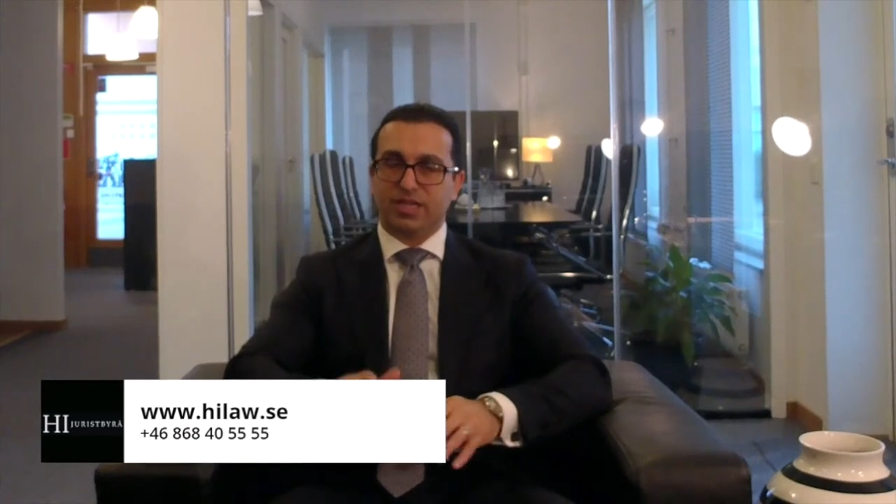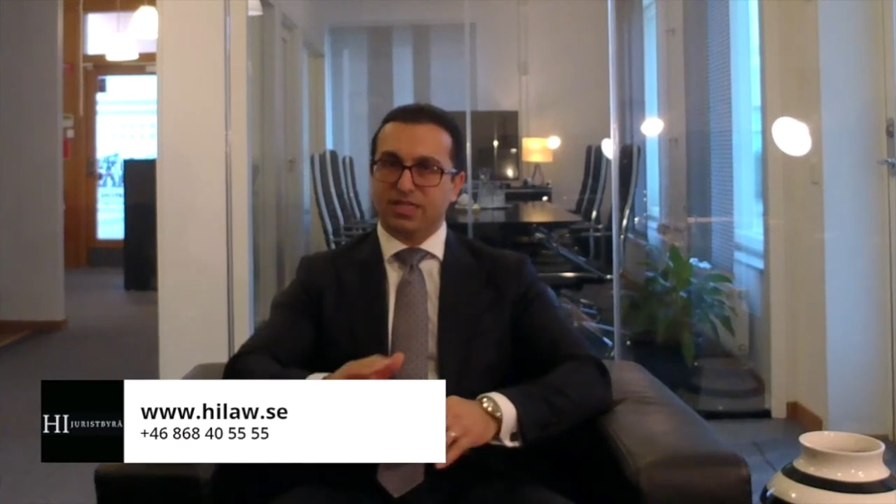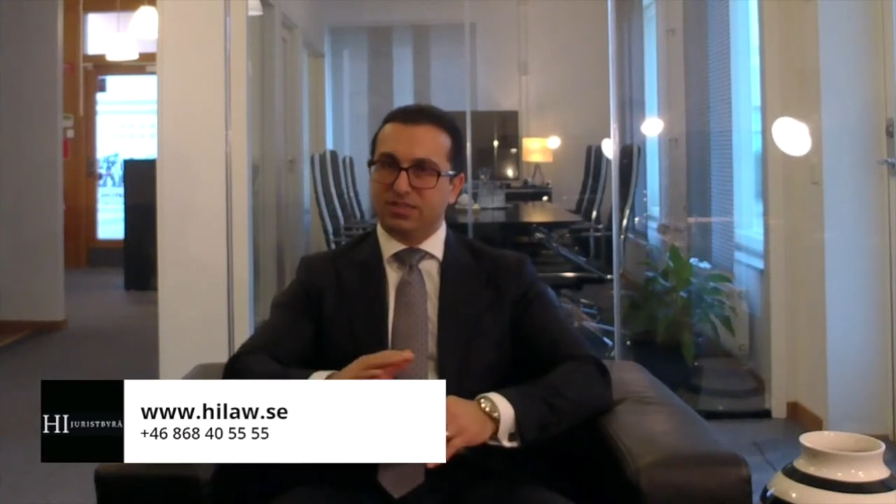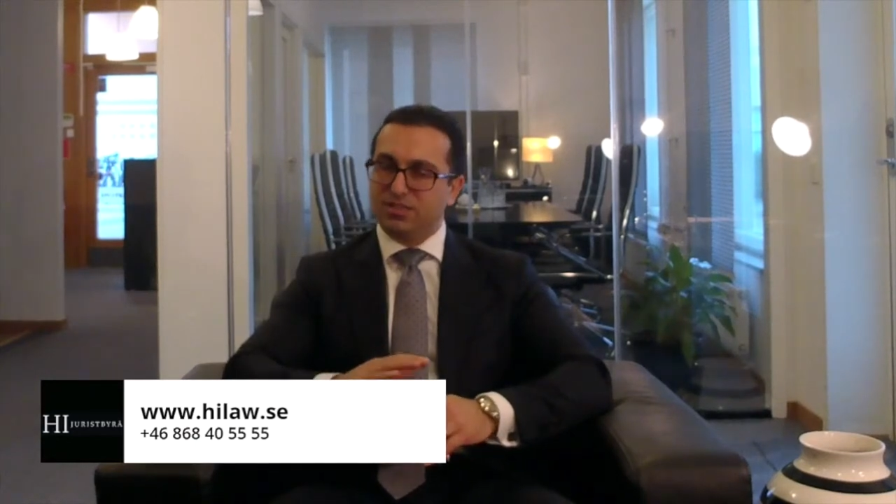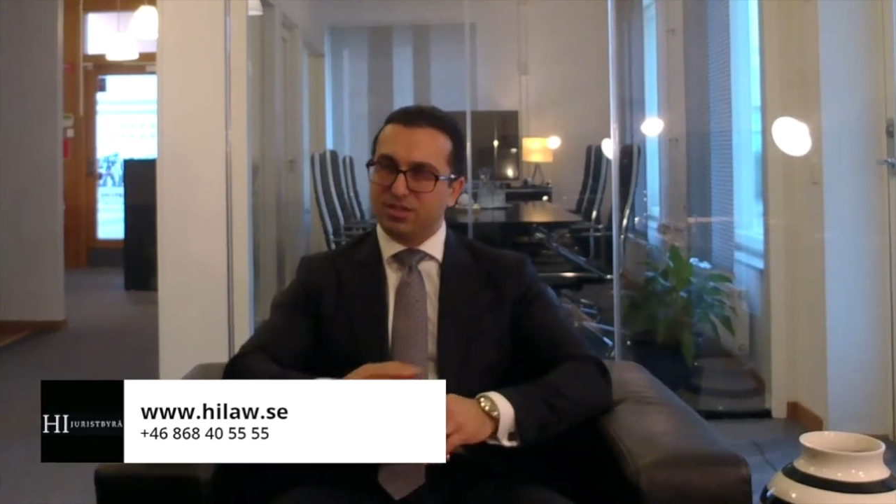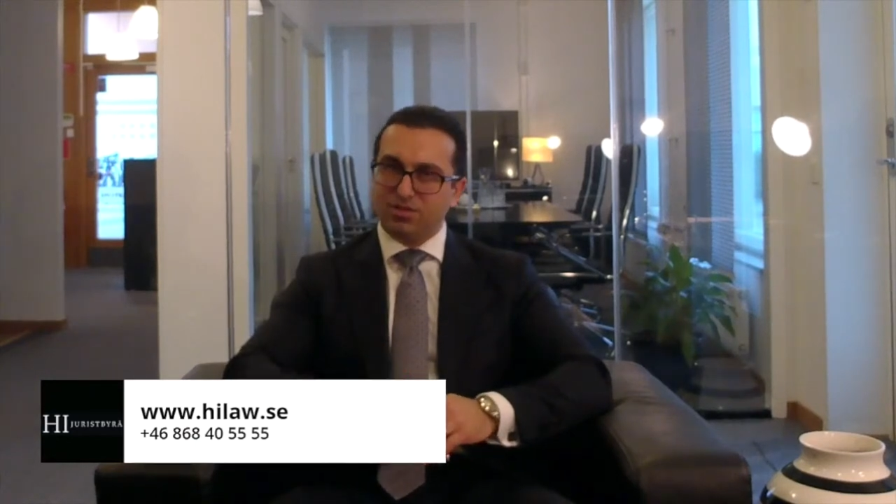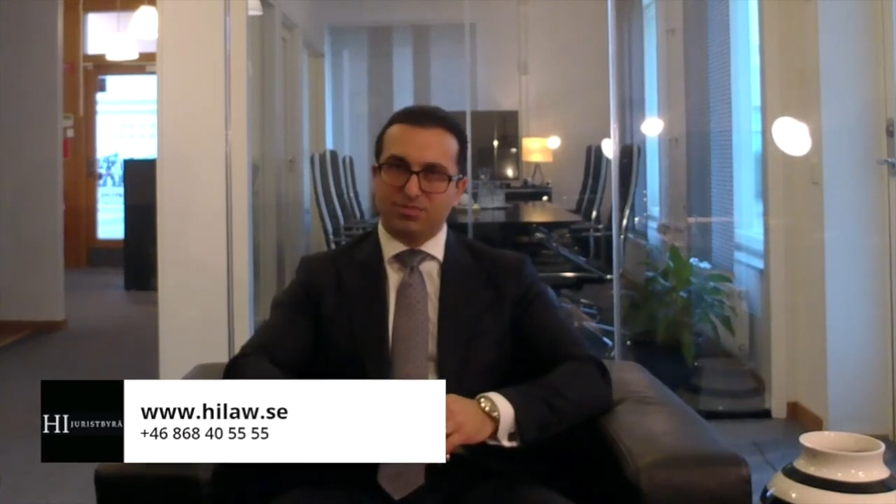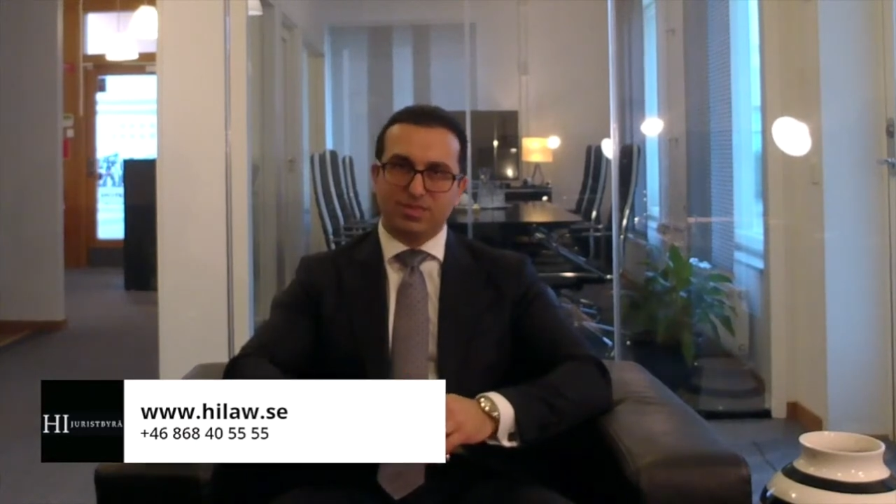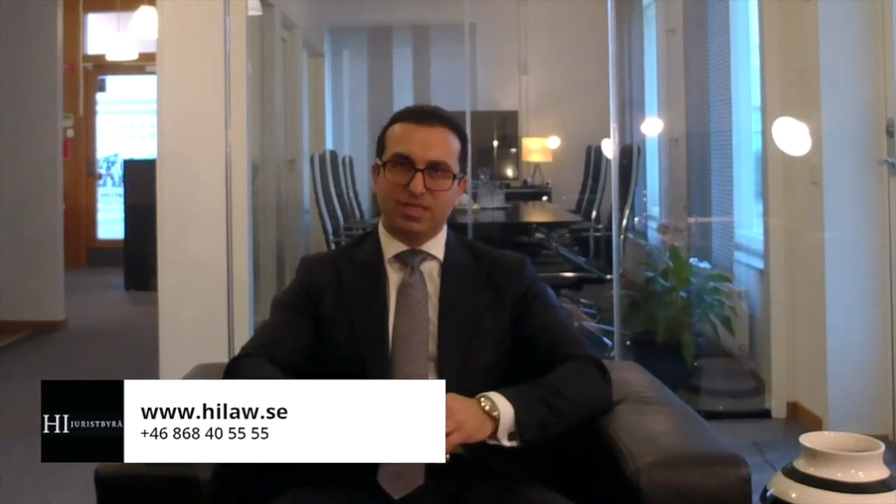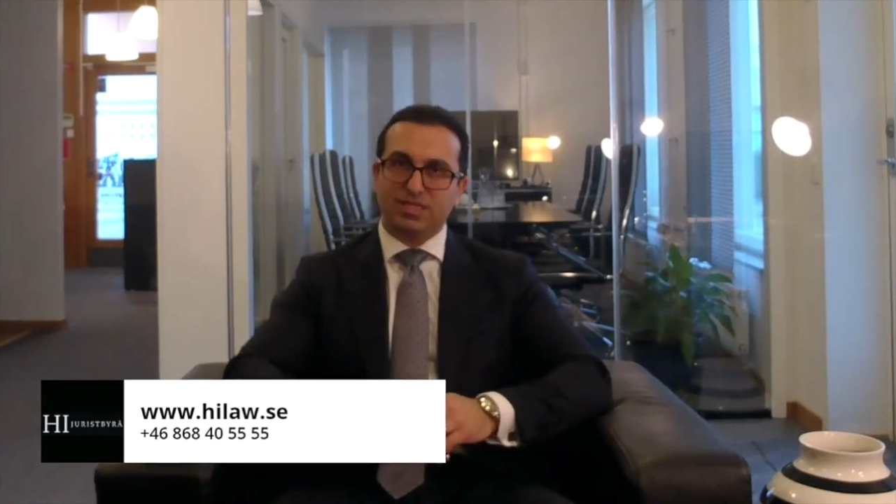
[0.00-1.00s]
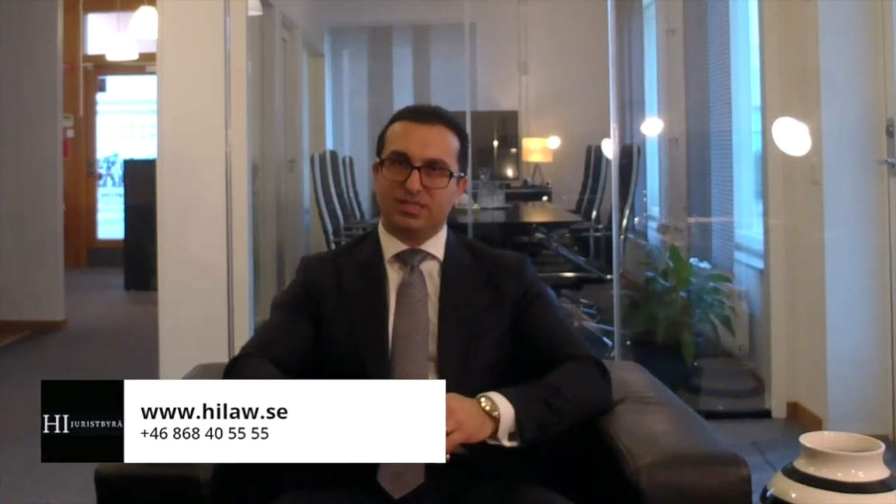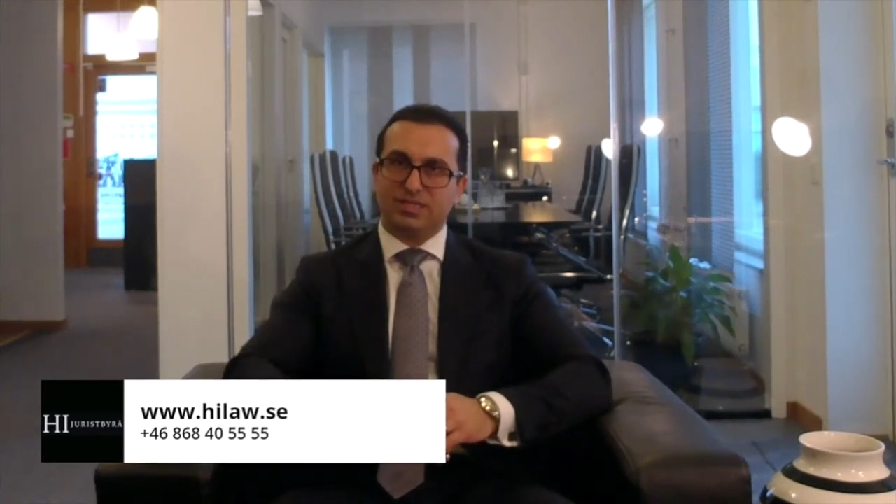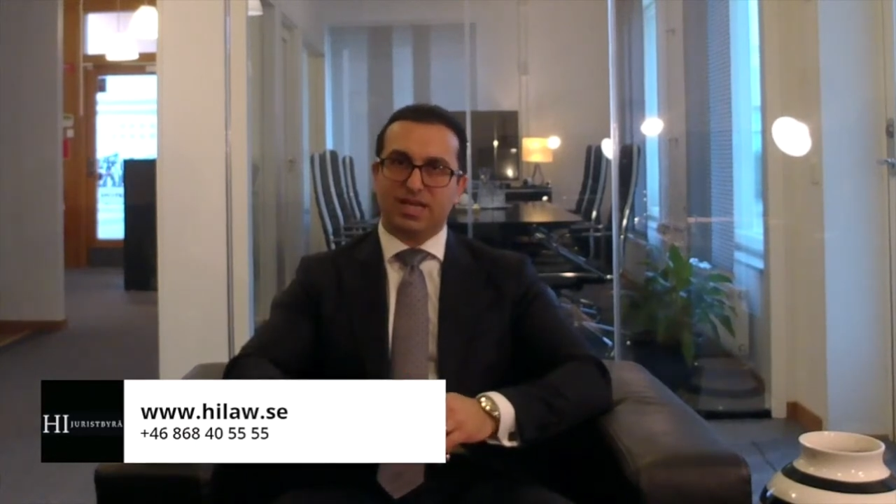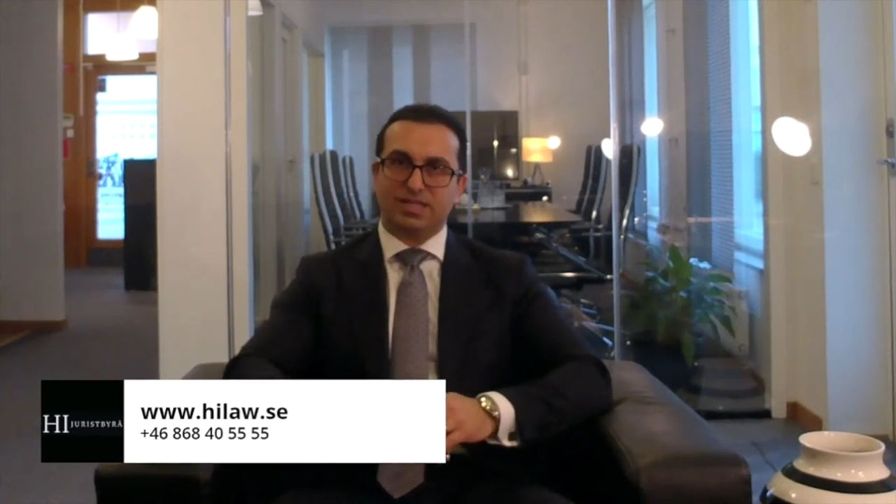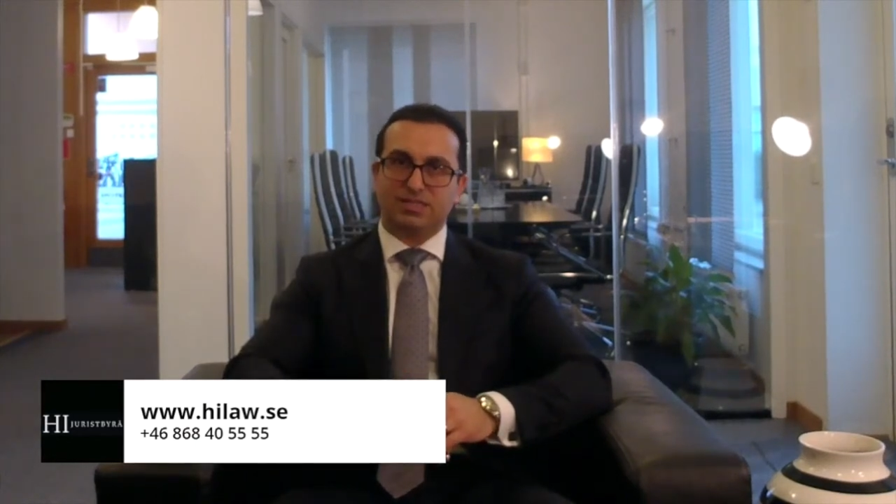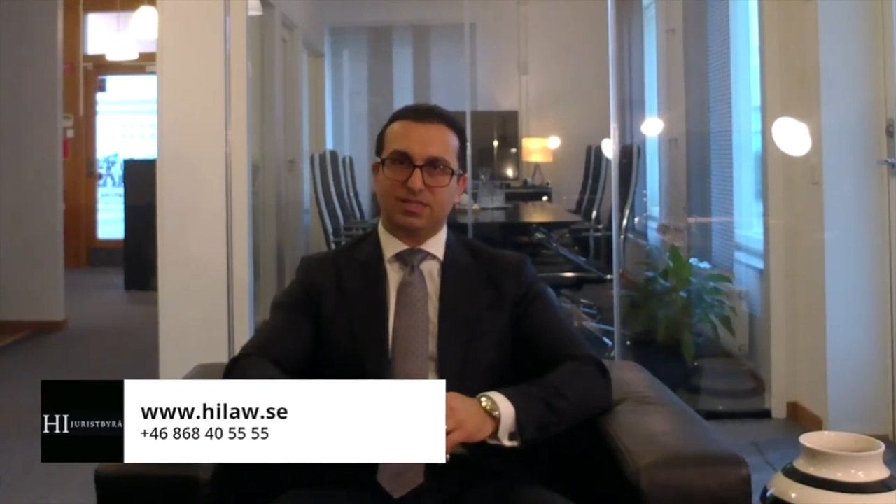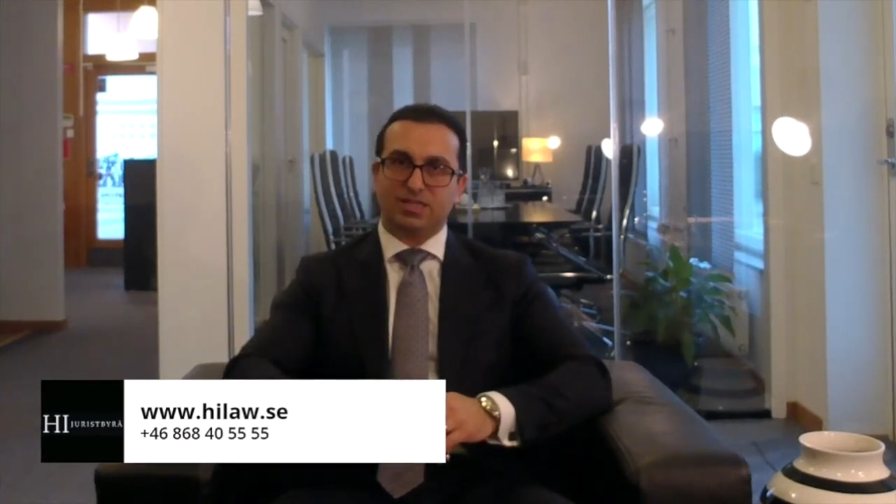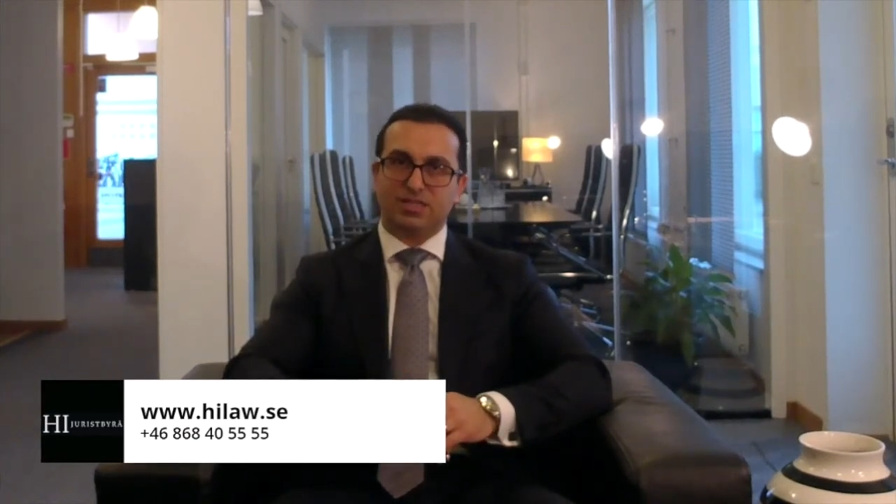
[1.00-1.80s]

it don't mean that